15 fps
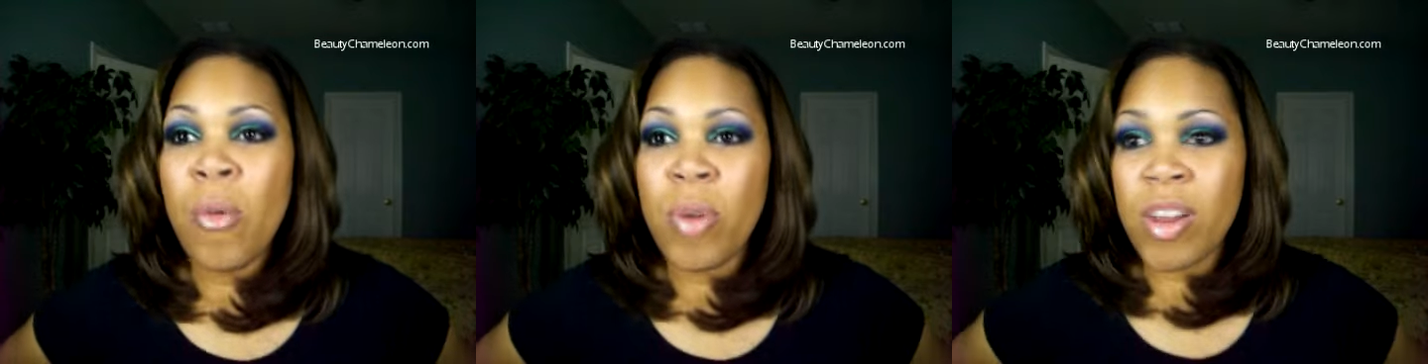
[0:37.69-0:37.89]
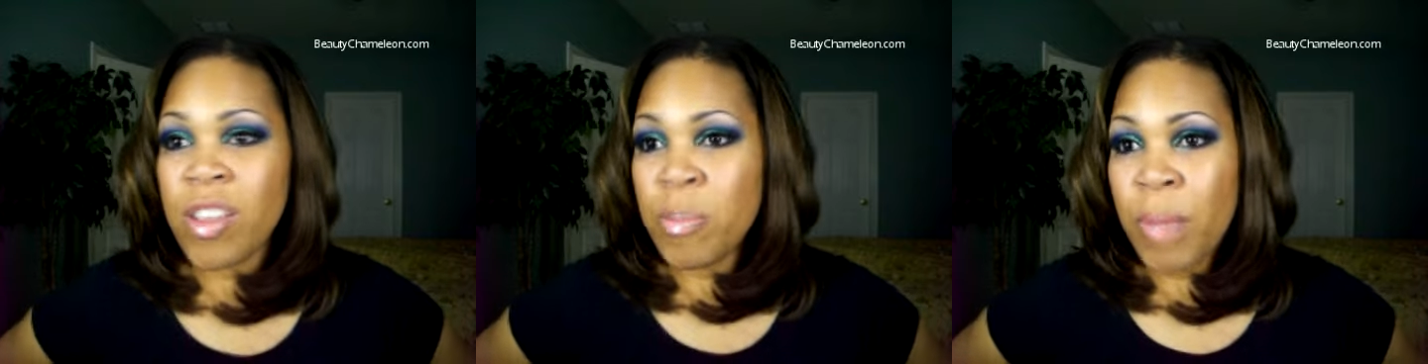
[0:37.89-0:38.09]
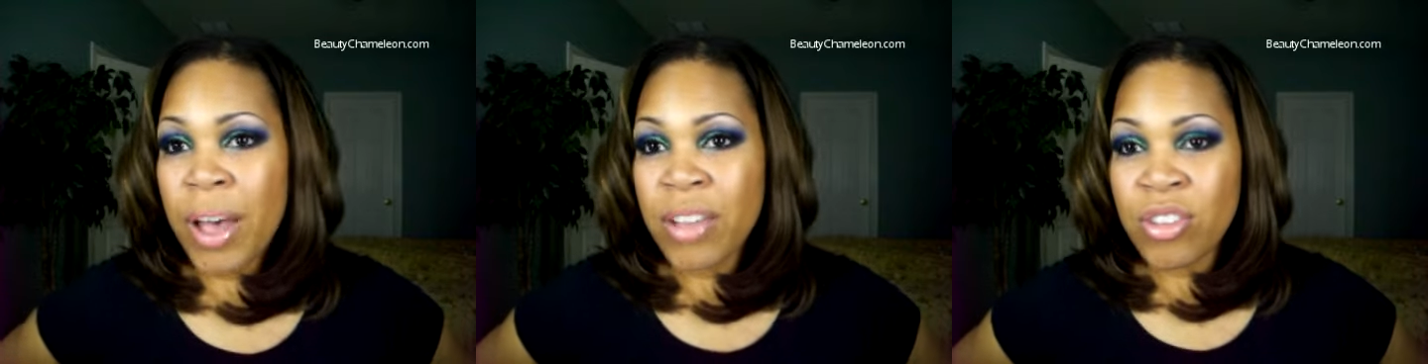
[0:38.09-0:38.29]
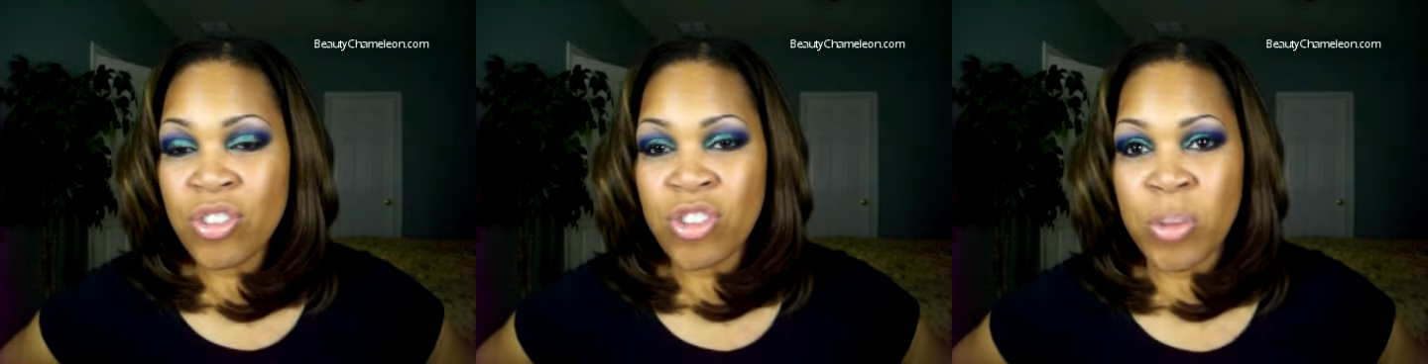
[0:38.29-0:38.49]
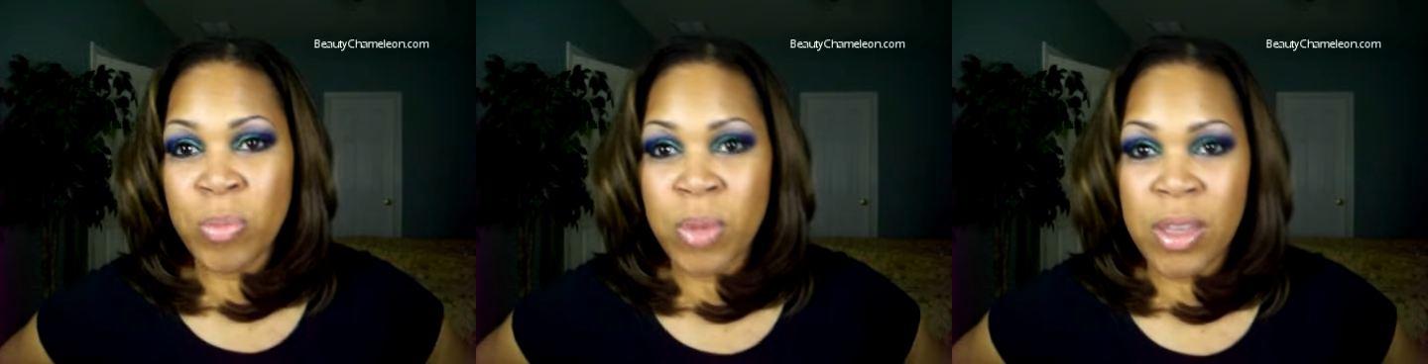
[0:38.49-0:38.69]
what a
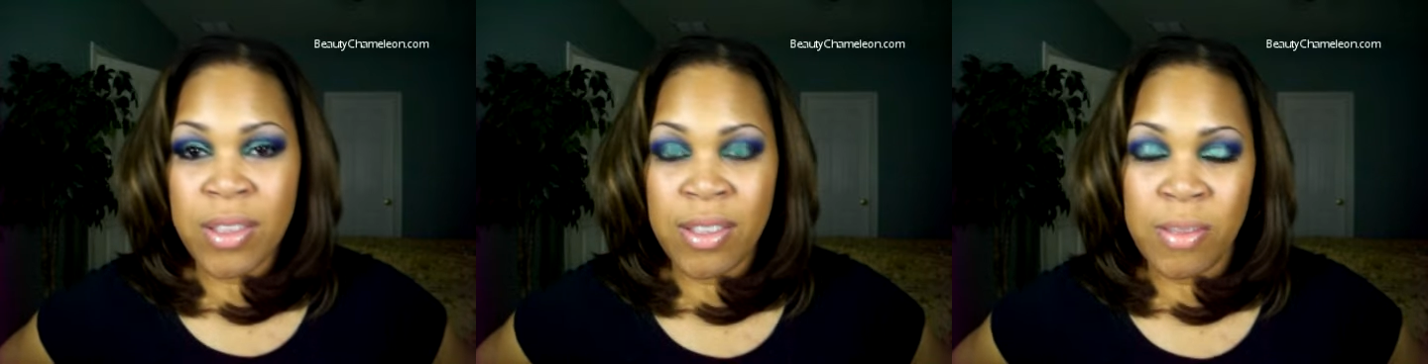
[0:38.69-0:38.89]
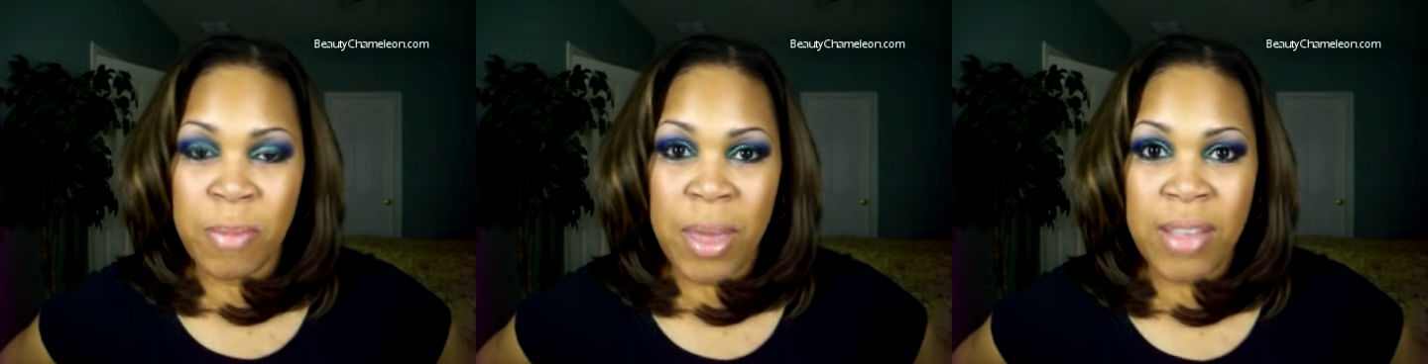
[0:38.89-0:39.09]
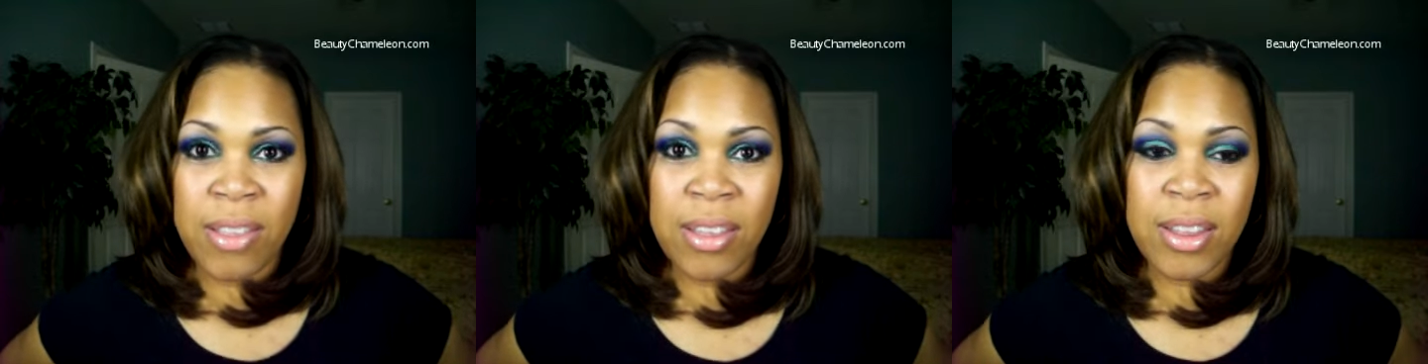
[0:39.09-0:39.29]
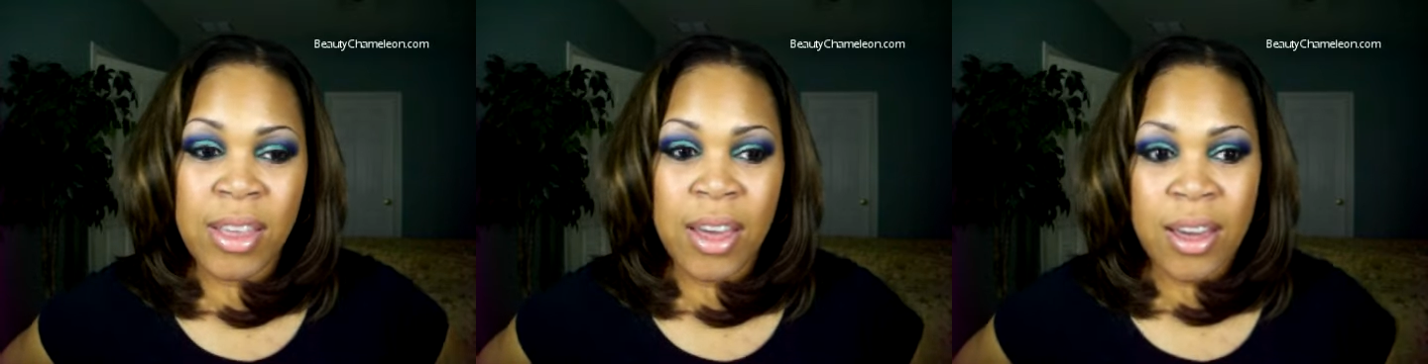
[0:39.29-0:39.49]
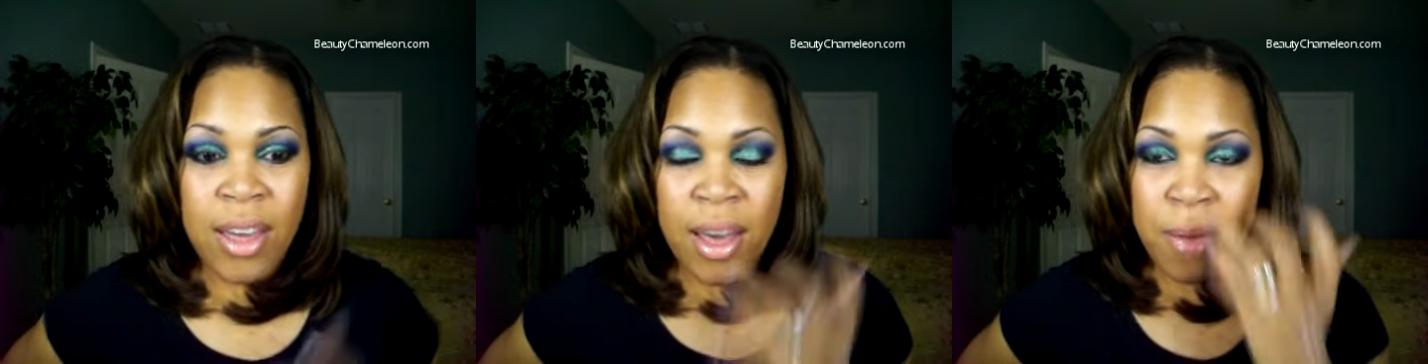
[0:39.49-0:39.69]
sponsorship is, it's basically
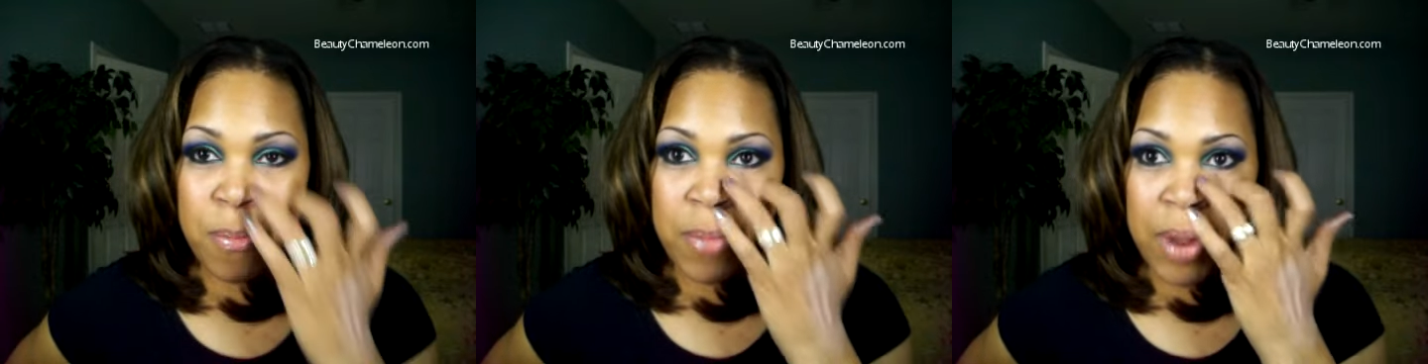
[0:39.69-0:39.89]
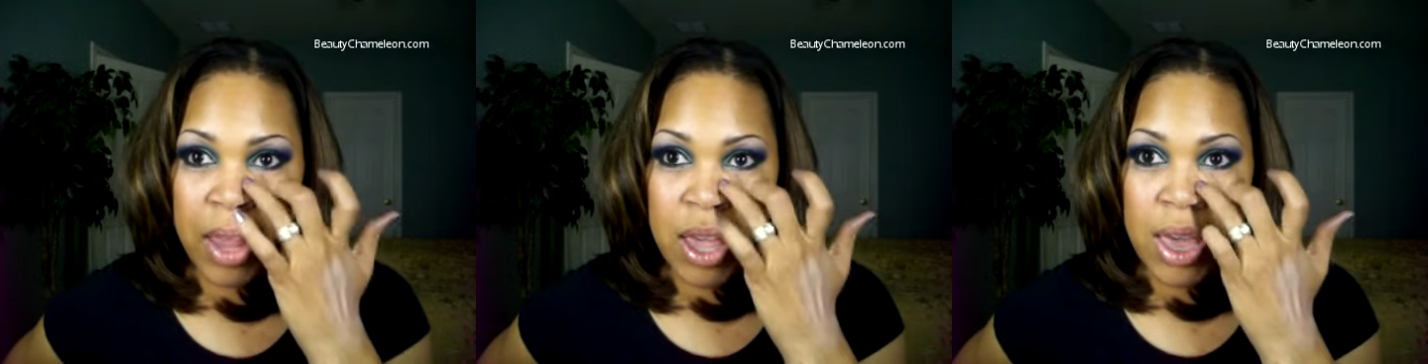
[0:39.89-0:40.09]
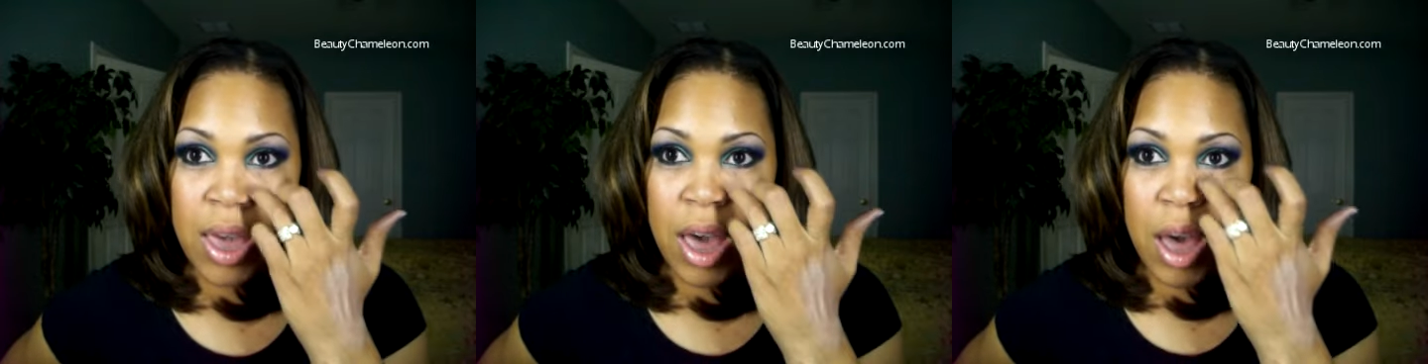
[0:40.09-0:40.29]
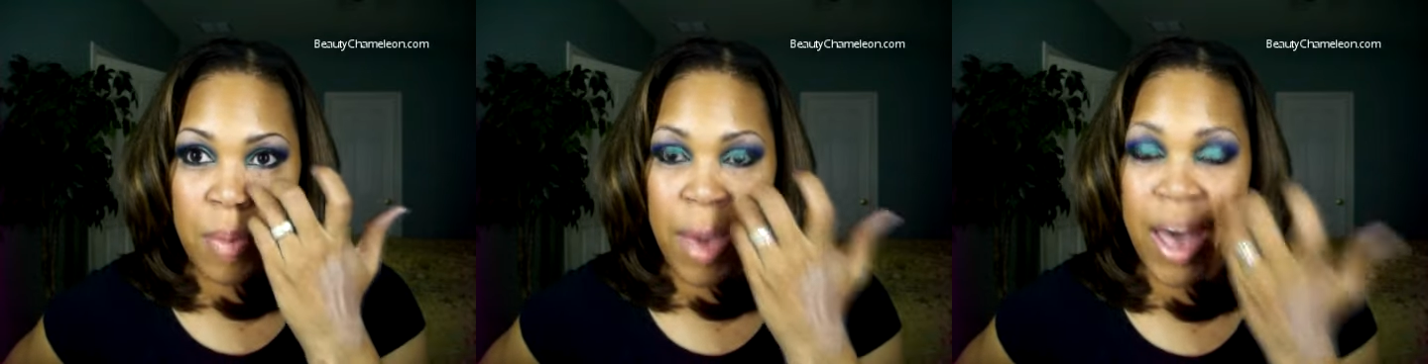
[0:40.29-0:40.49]
a company um,